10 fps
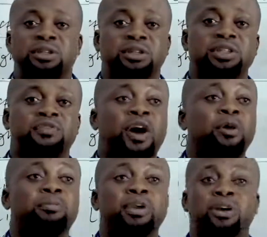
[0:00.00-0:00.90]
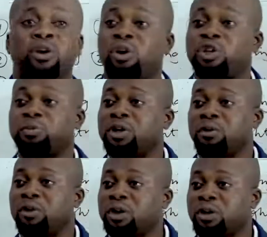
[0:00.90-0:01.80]
This foul play or horseplay,
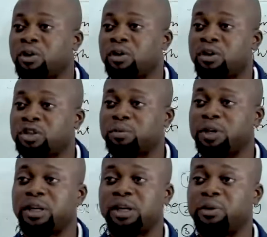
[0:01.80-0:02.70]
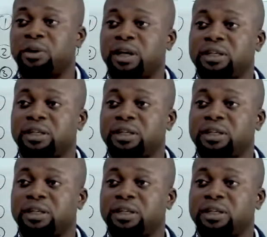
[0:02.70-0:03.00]
what they call horseplay and all that.